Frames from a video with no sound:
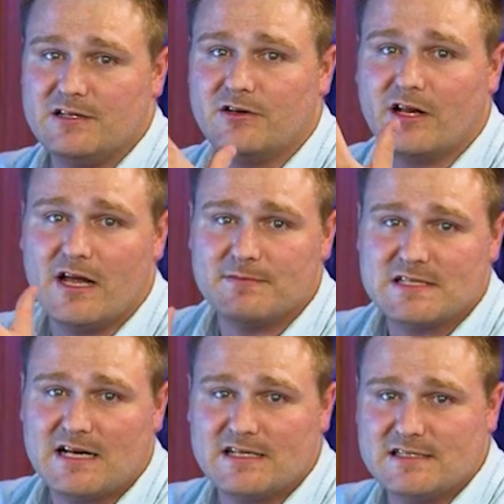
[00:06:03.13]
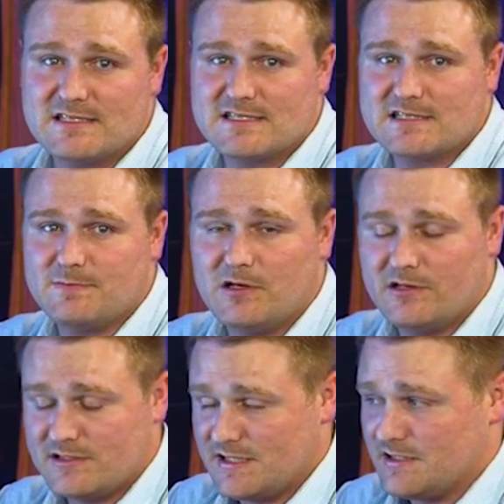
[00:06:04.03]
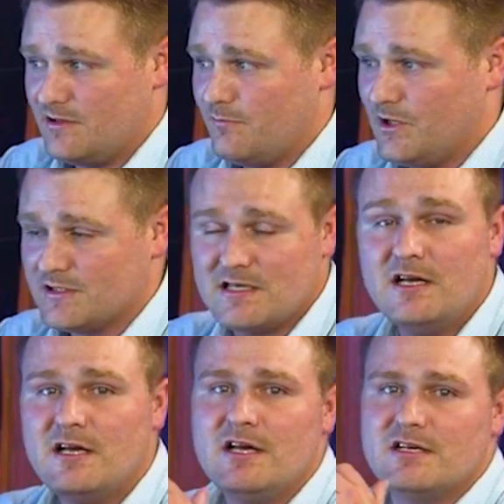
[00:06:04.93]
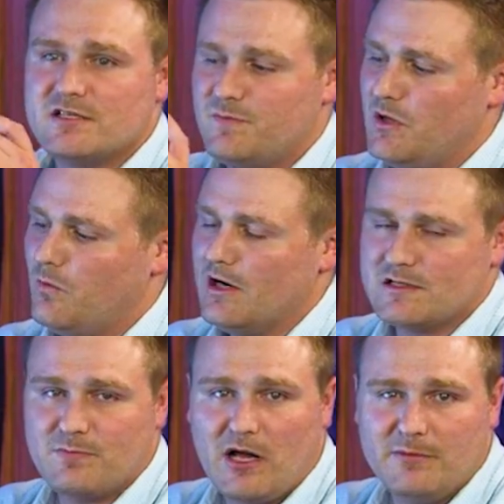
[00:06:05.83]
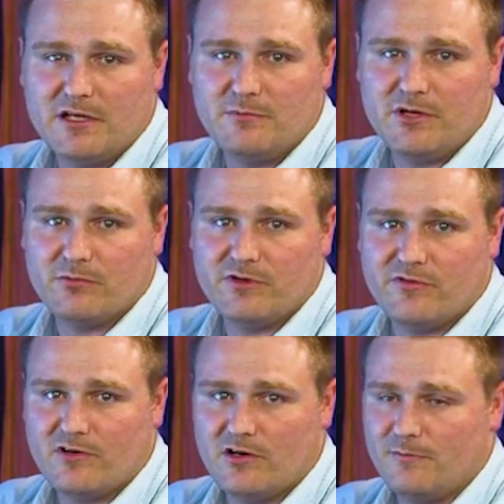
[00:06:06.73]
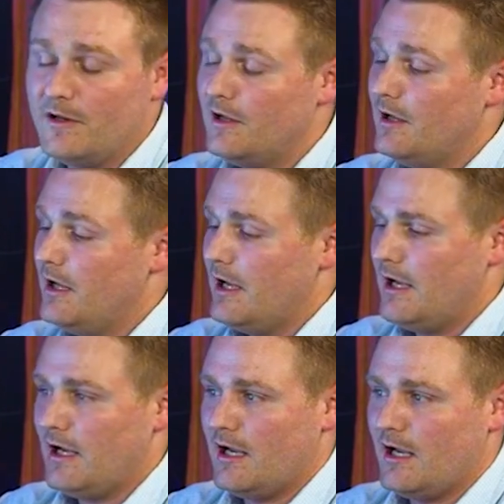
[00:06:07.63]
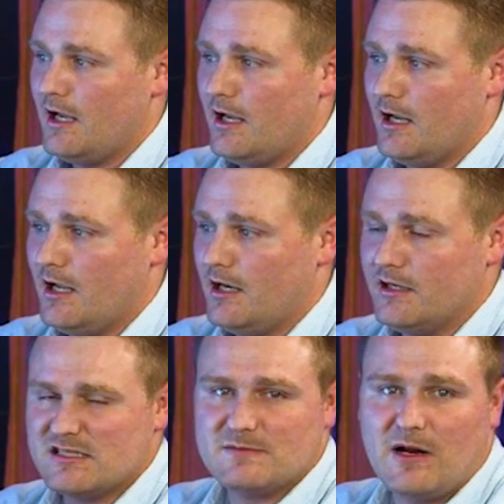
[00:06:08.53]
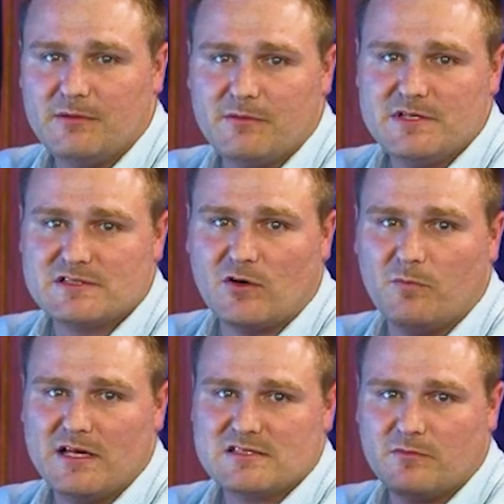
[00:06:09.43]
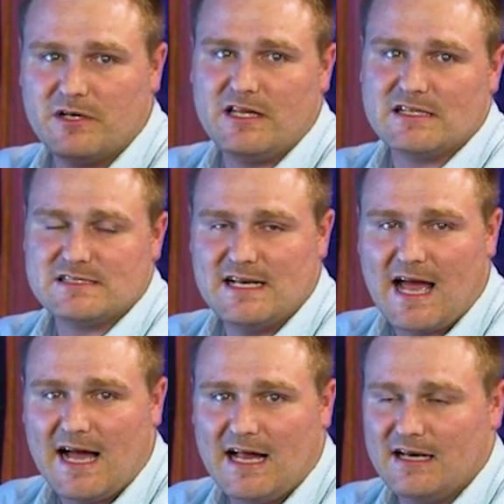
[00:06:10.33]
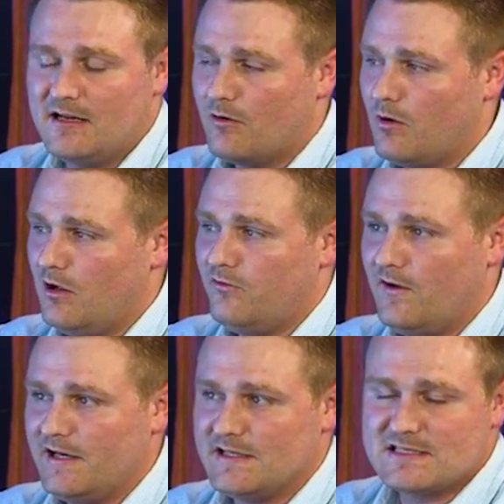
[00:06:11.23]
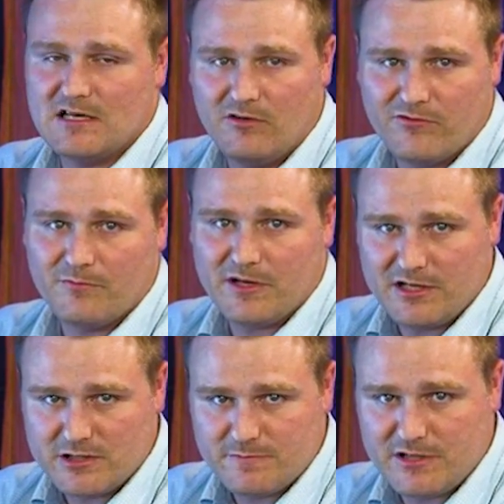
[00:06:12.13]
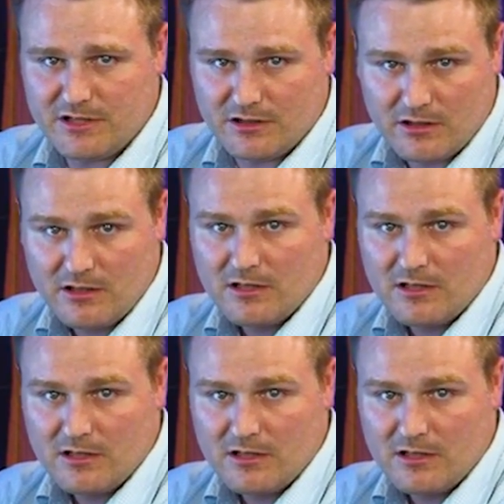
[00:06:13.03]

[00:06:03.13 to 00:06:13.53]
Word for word: then you go to Amazon and it's 600 bucks. Just be aware it's probably going to be a refurb, and it's probably going to be sold by somebody that's not qualified to sell from HP.